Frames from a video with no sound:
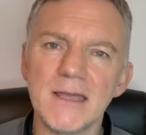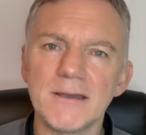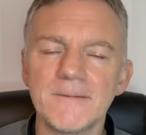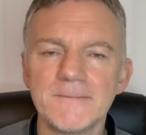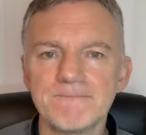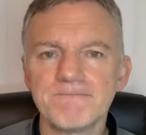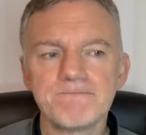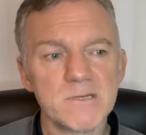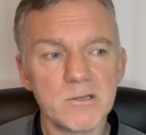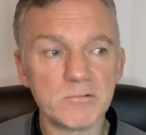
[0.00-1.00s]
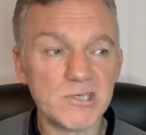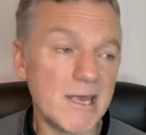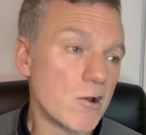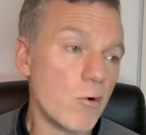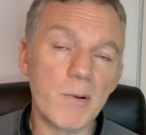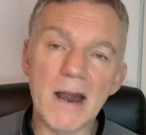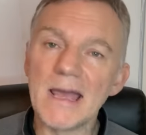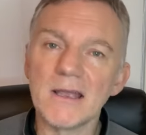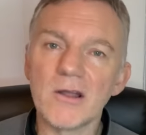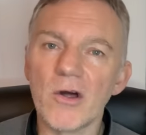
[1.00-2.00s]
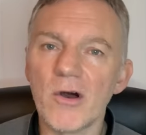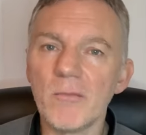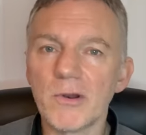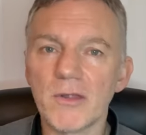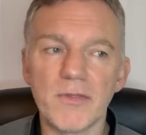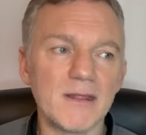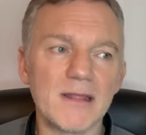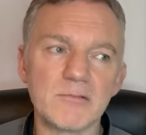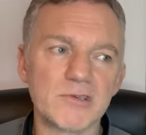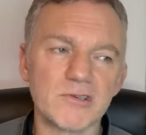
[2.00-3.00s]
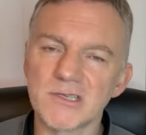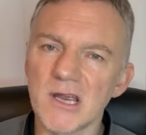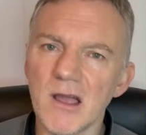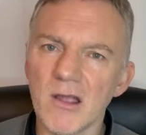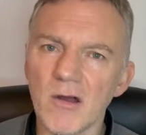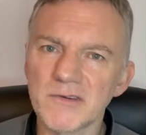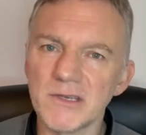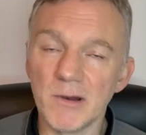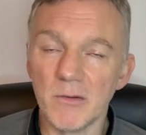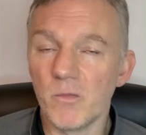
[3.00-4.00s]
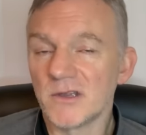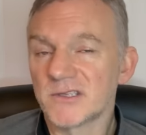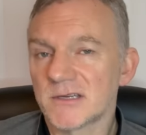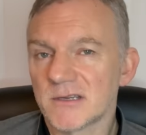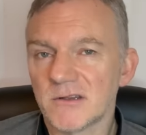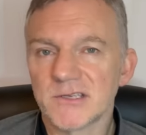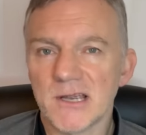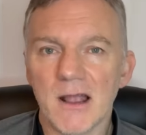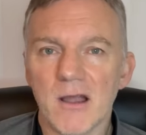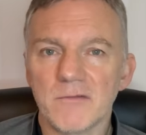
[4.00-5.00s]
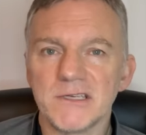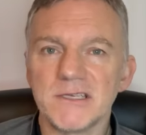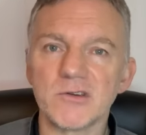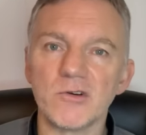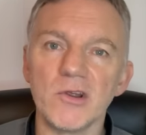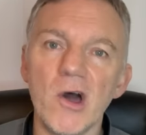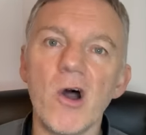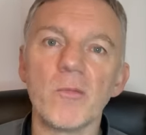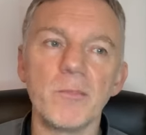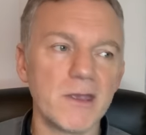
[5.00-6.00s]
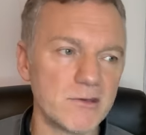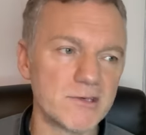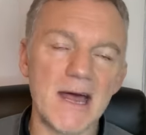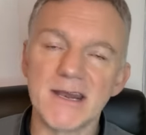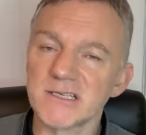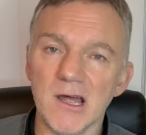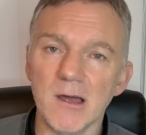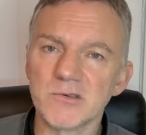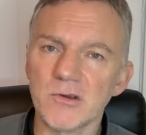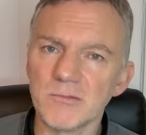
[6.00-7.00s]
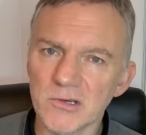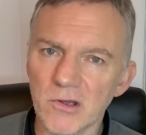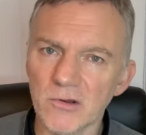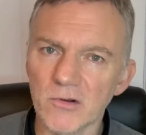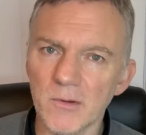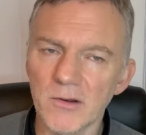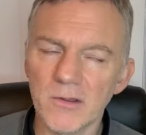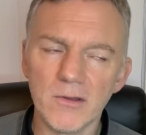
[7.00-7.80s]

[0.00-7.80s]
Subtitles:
And, you know, Jake O'Brien got on, but I think that was because Tarkowski. Well, it was because Tarkowski took a knock because Harrison Armstrong was going to come on.